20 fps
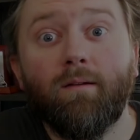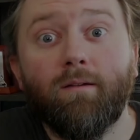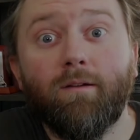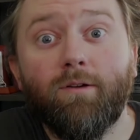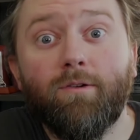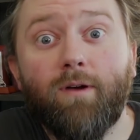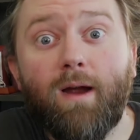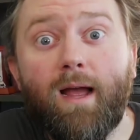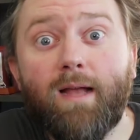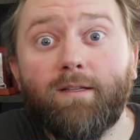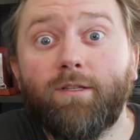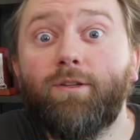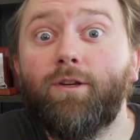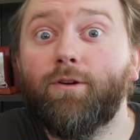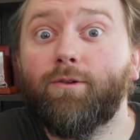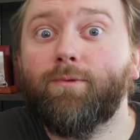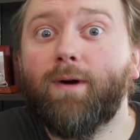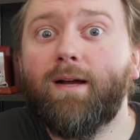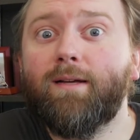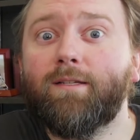Congrats,
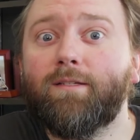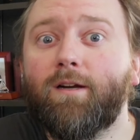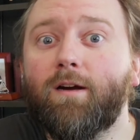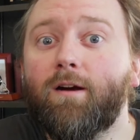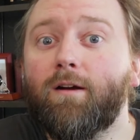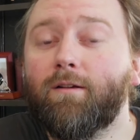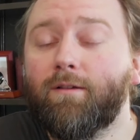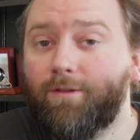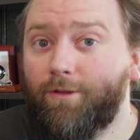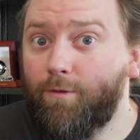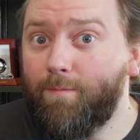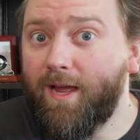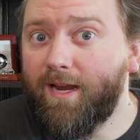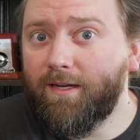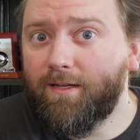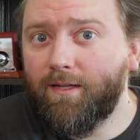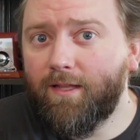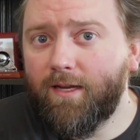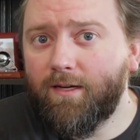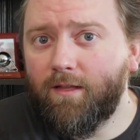you're a rock star. You
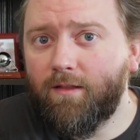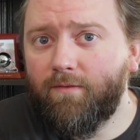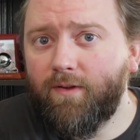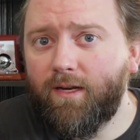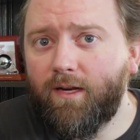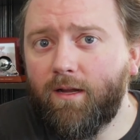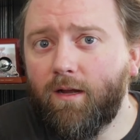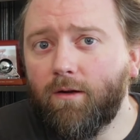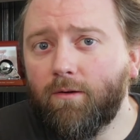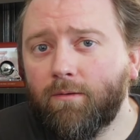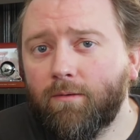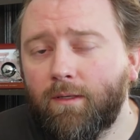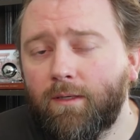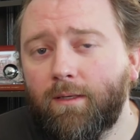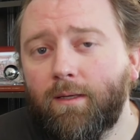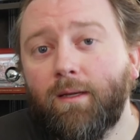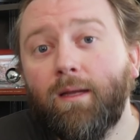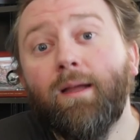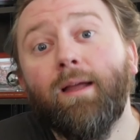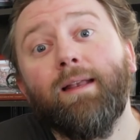made it to the end of the video.
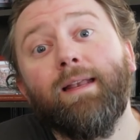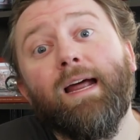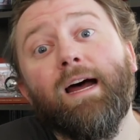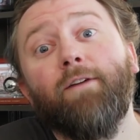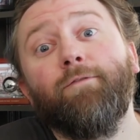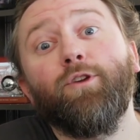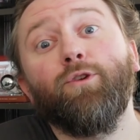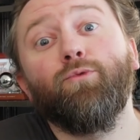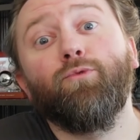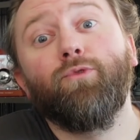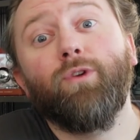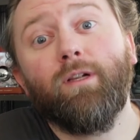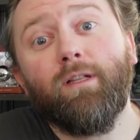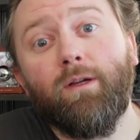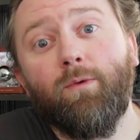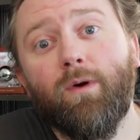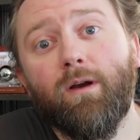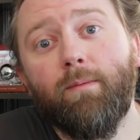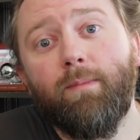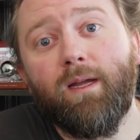Now, if you
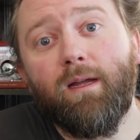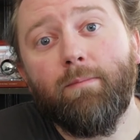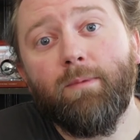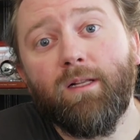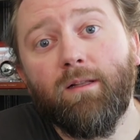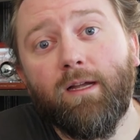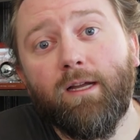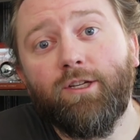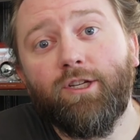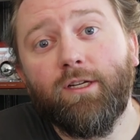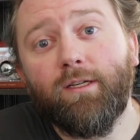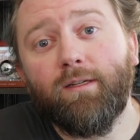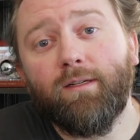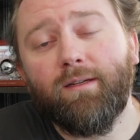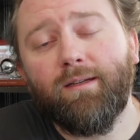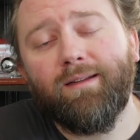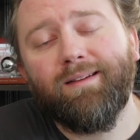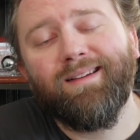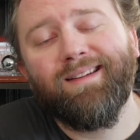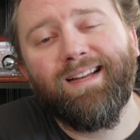really want to become a
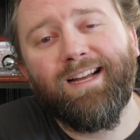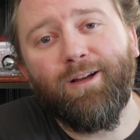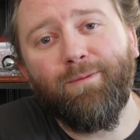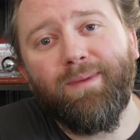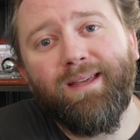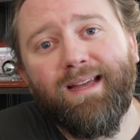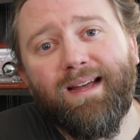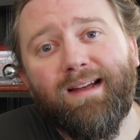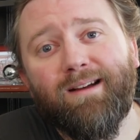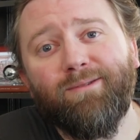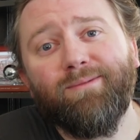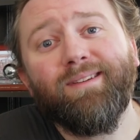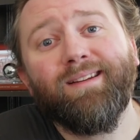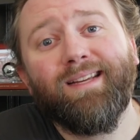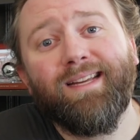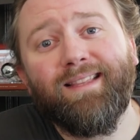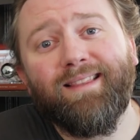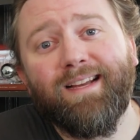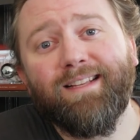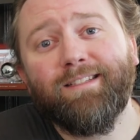legend, help me out,
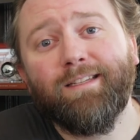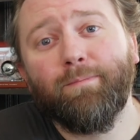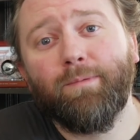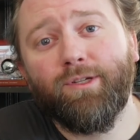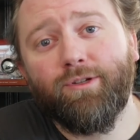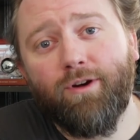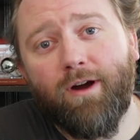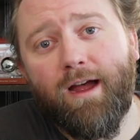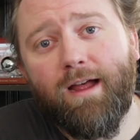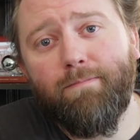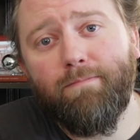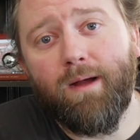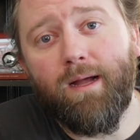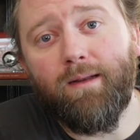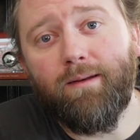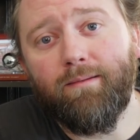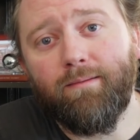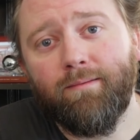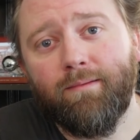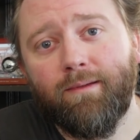hit that subscribe
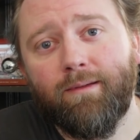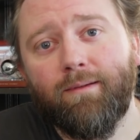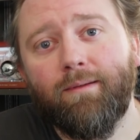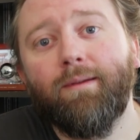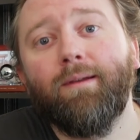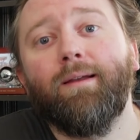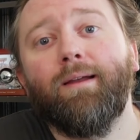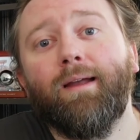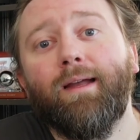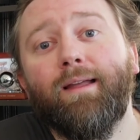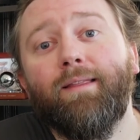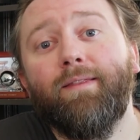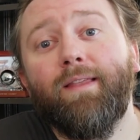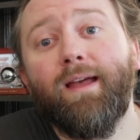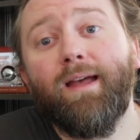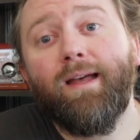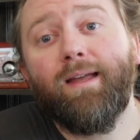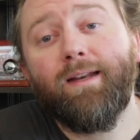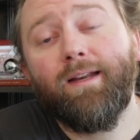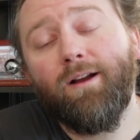button. And
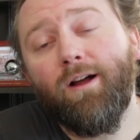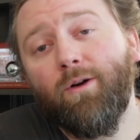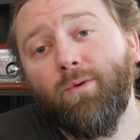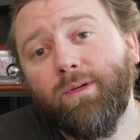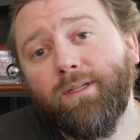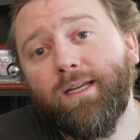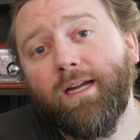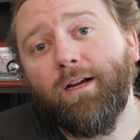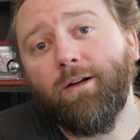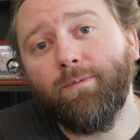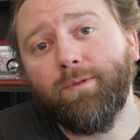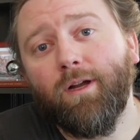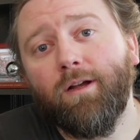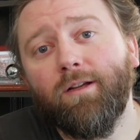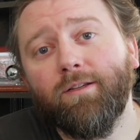then it always helps